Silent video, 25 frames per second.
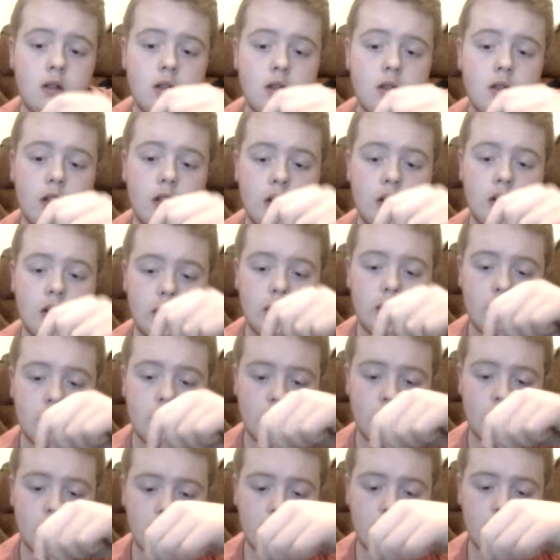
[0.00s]
and then
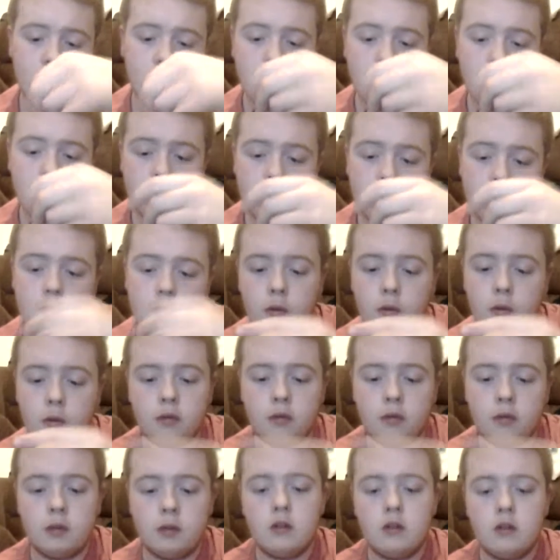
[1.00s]
uh, you could
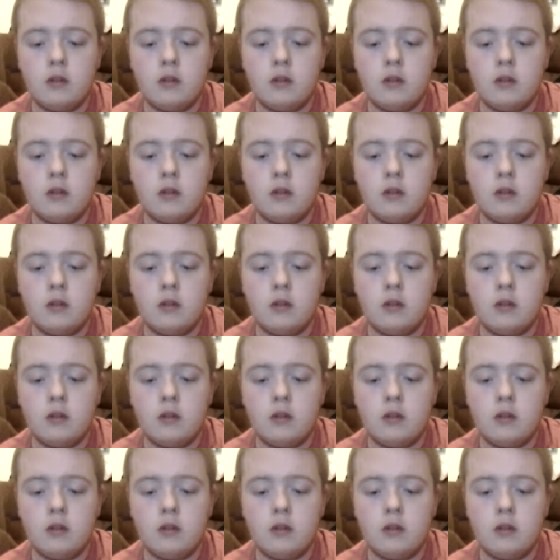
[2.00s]
possibly do